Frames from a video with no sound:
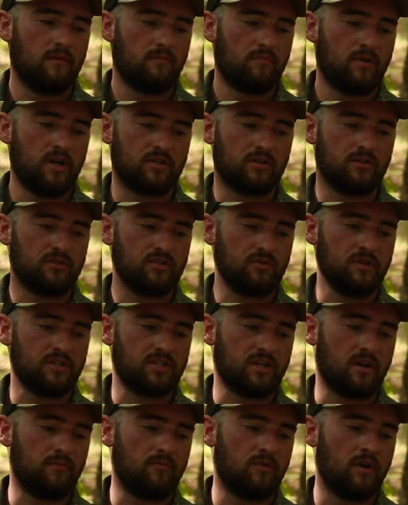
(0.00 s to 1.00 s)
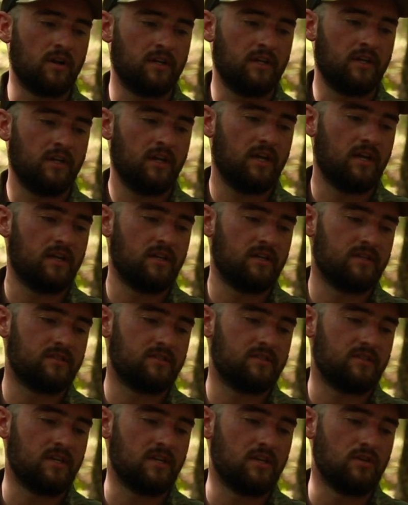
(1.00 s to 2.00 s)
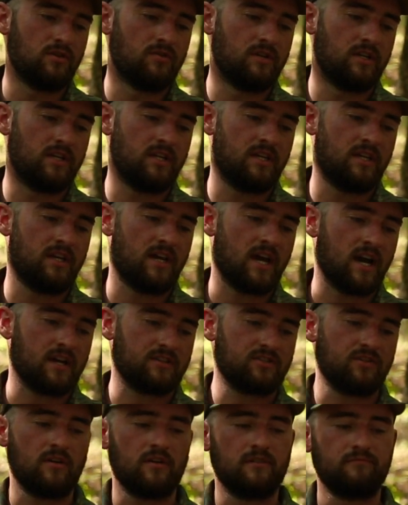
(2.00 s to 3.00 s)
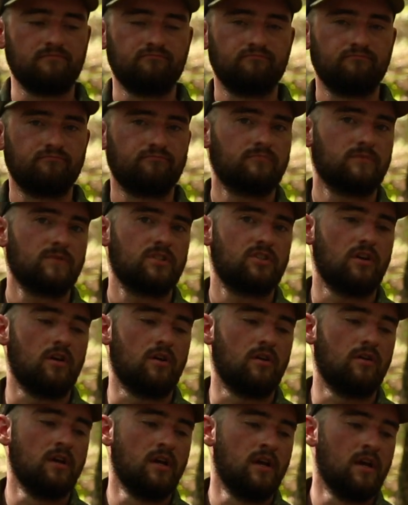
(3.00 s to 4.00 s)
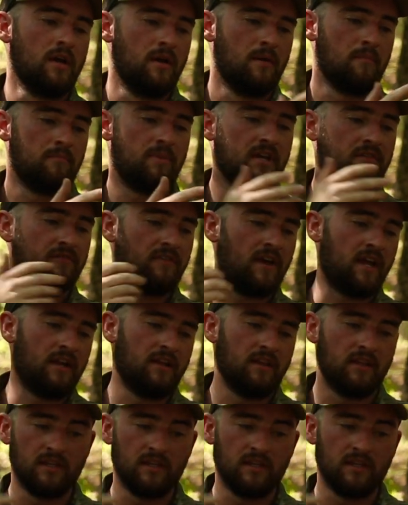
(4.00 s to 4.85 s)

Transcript: pressure switch I'm running is the Unity Axon. So big fan of